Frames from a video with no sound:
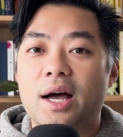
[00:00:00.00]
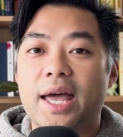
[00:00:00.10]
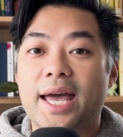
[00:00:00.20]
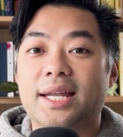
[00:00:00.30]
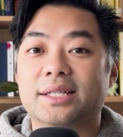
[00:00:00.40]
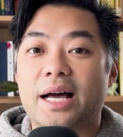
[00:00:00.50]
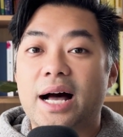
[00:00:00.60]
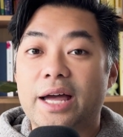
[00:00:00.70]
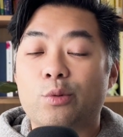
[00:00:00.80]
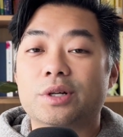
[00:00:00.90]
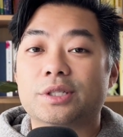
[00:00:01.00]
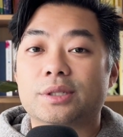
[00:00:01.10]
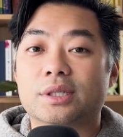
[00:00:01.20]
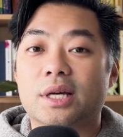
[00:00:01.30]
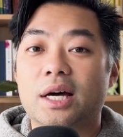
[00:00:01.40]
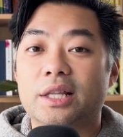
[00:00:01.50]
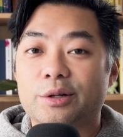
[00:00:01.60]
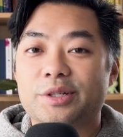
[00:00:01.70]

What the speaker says: and I was a little